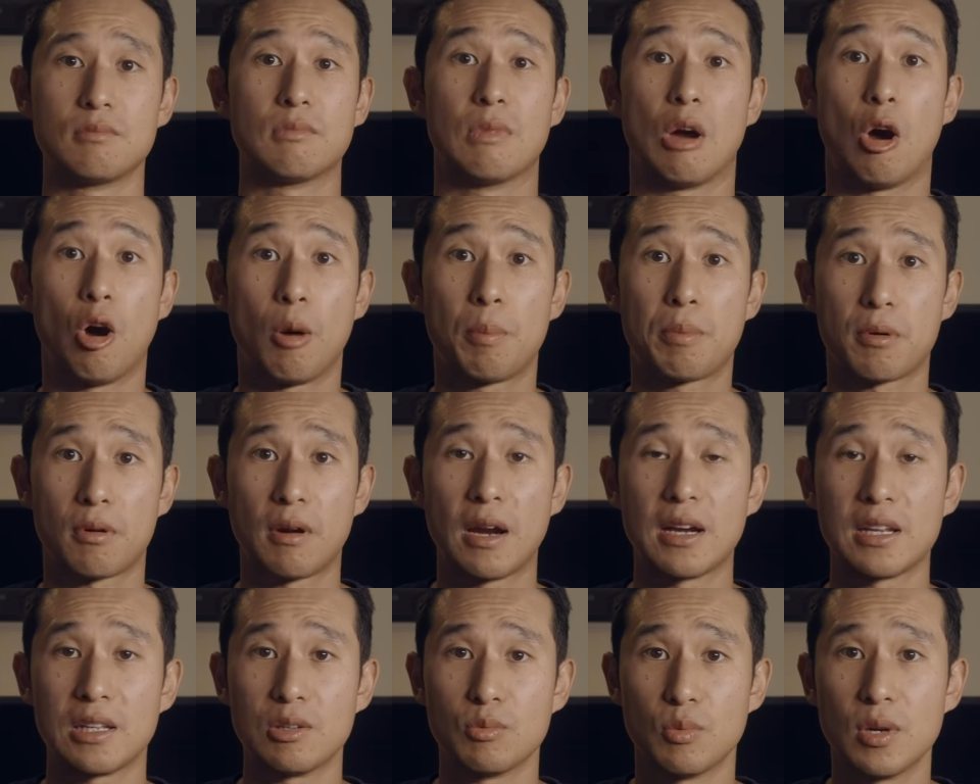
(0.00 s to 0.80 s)

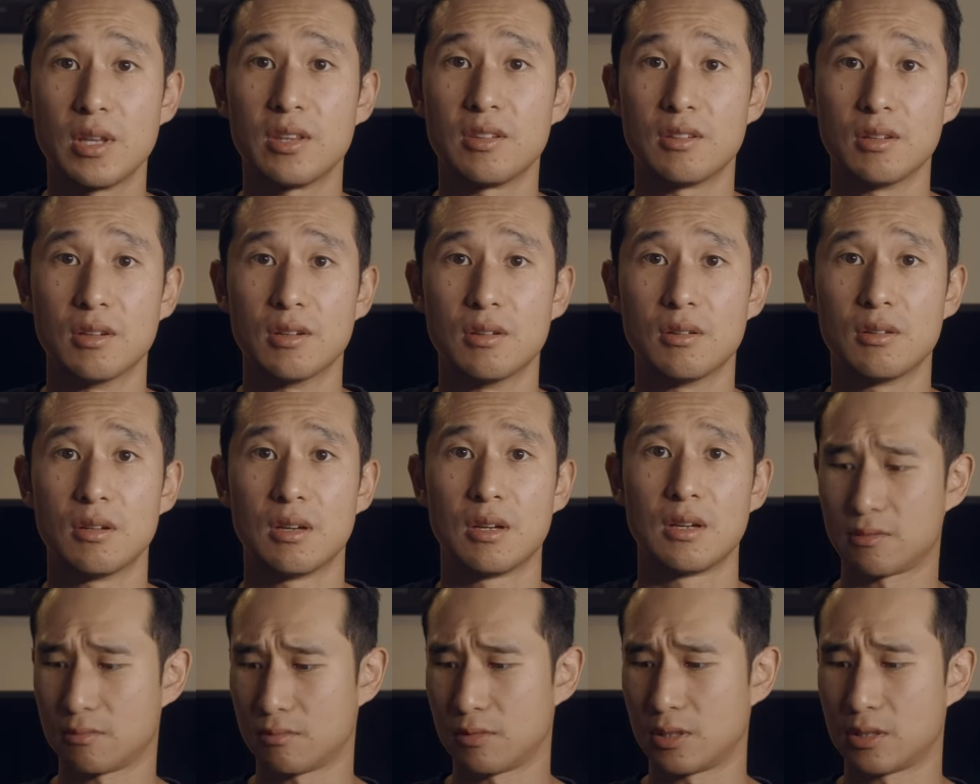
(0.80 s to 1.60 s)
operating with you
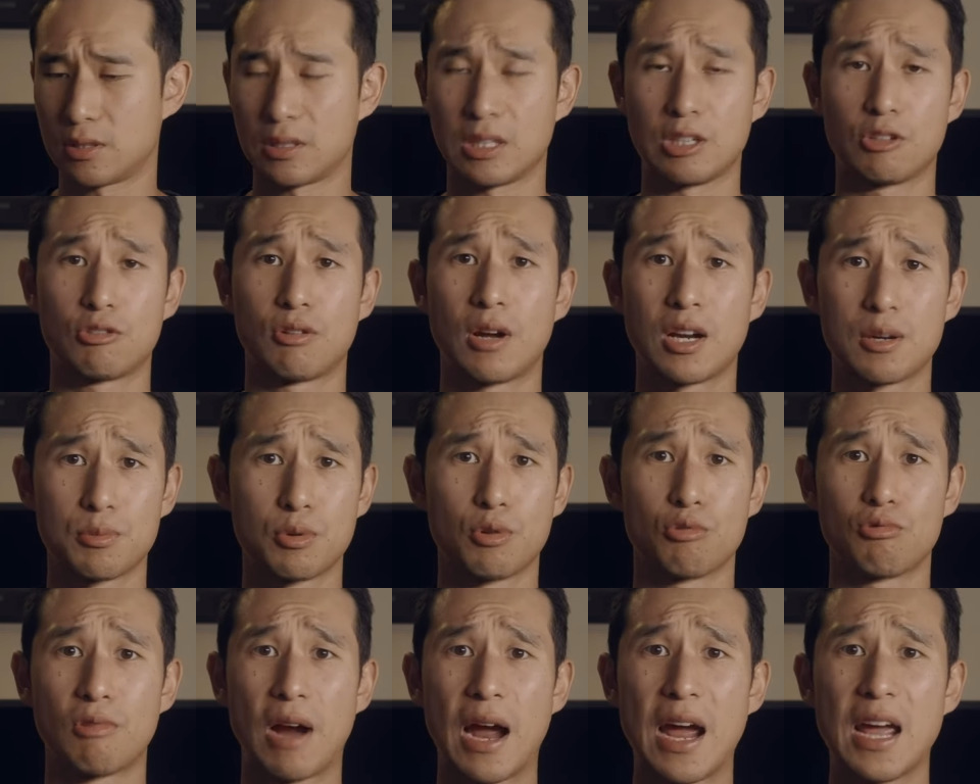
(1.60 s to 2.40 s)
with
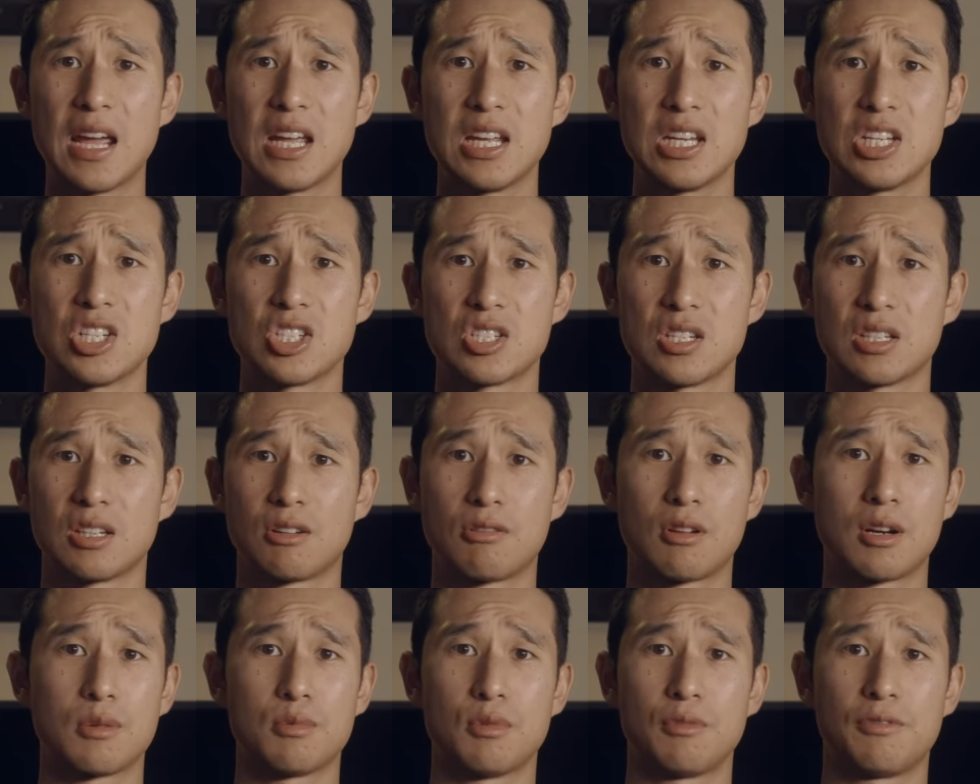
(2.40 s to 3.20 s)
incredible range,
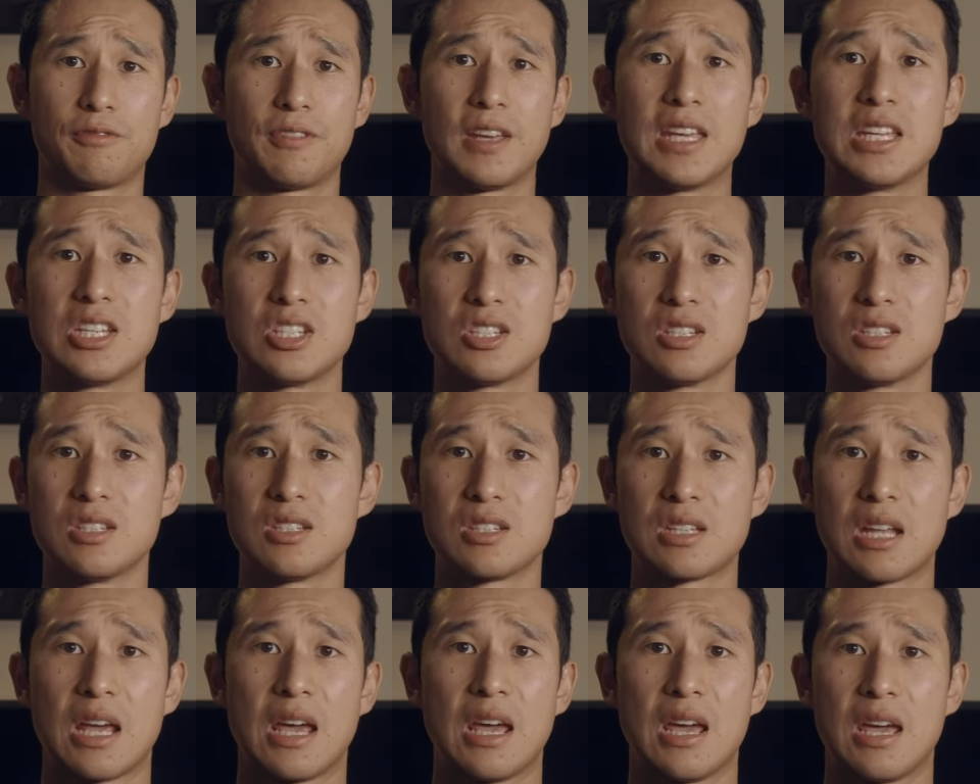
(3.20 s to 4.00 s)
incredible
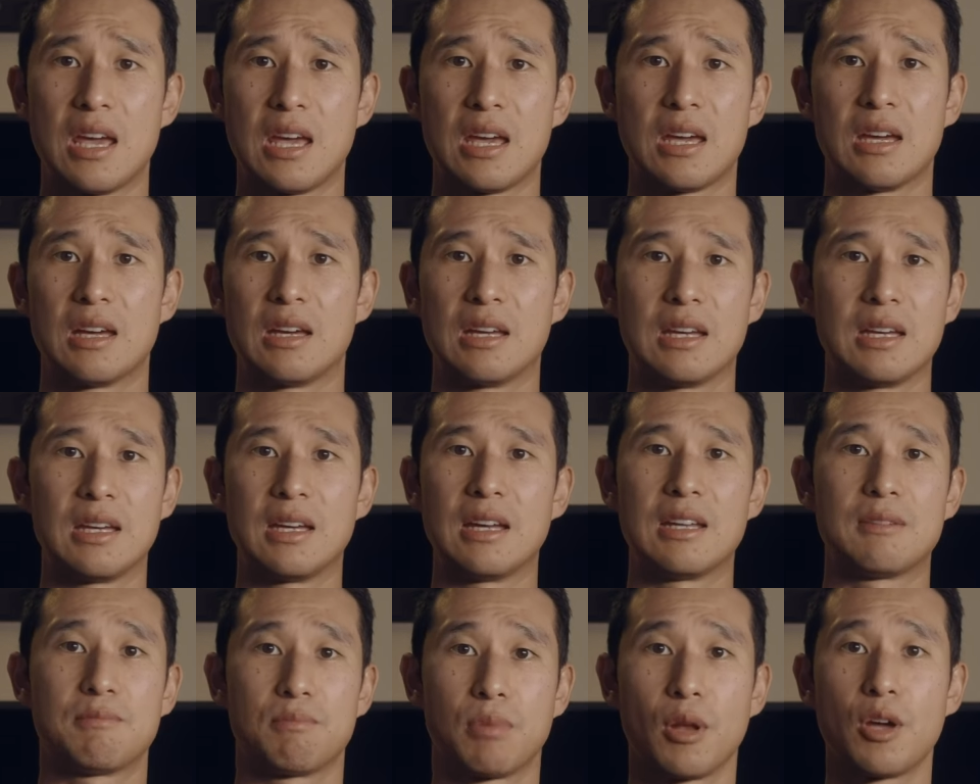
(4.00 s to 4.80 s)
features.
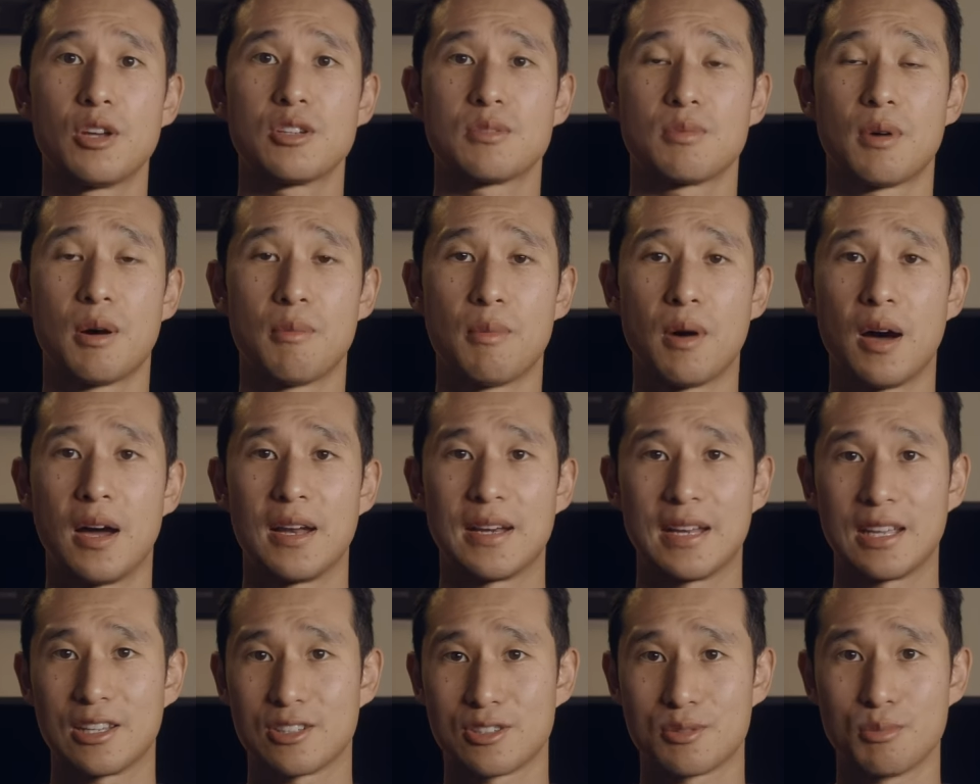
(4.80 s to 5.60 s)
It blows my
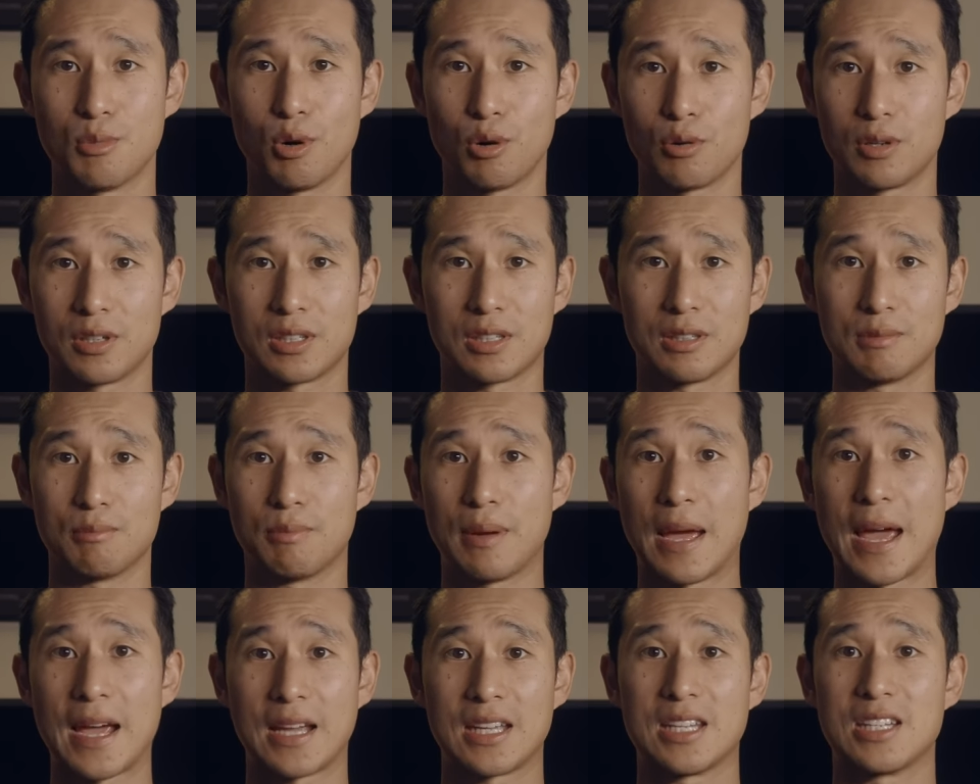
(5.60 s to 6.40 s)
mind how SmallRig can
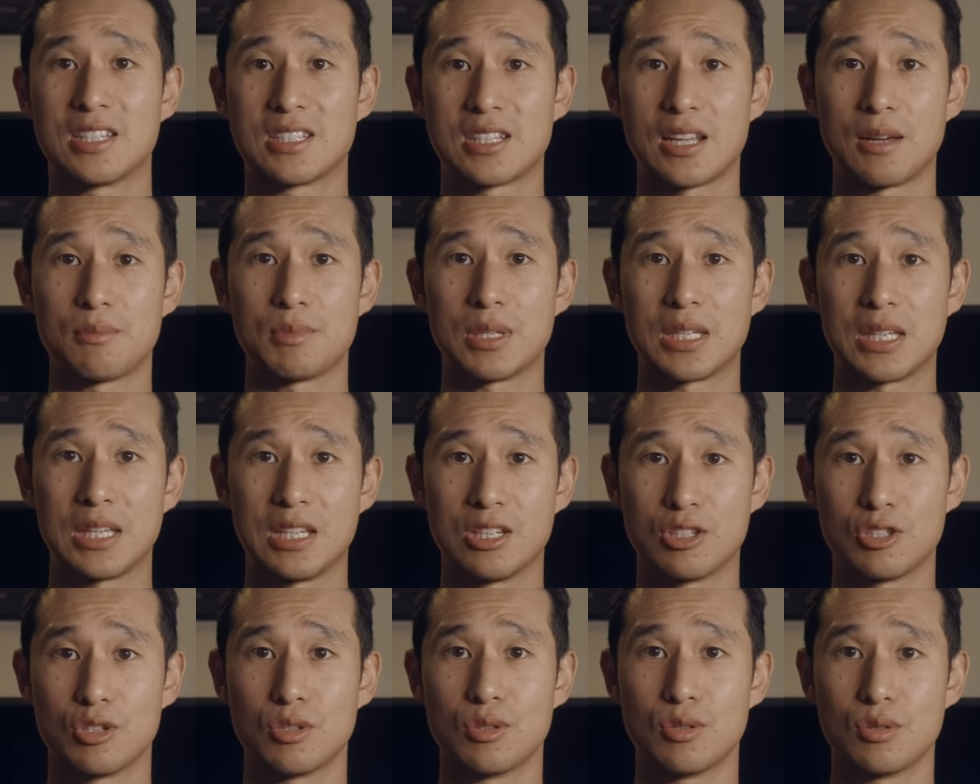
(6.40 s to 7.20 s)
package something
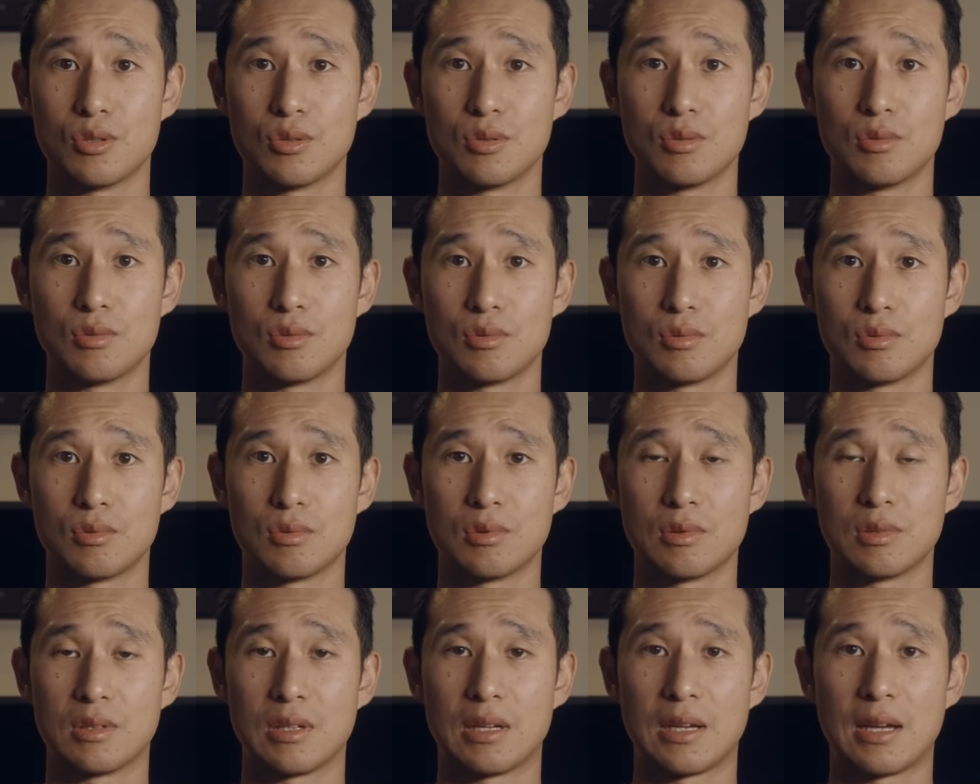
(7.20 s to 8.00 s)
into
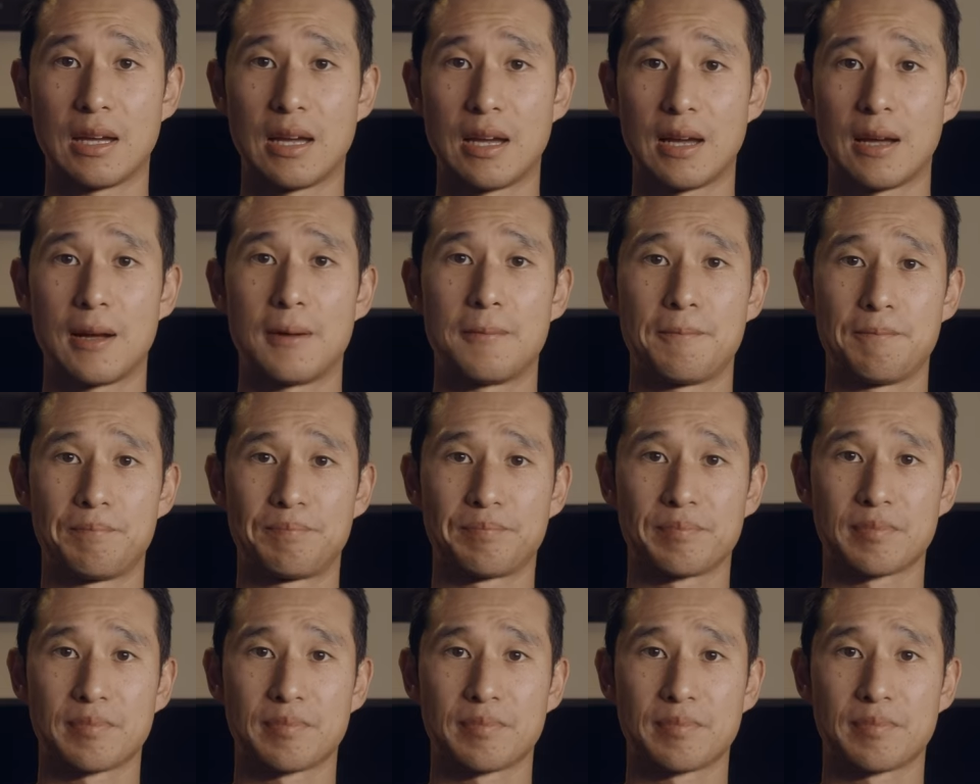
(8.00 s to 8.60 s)
um,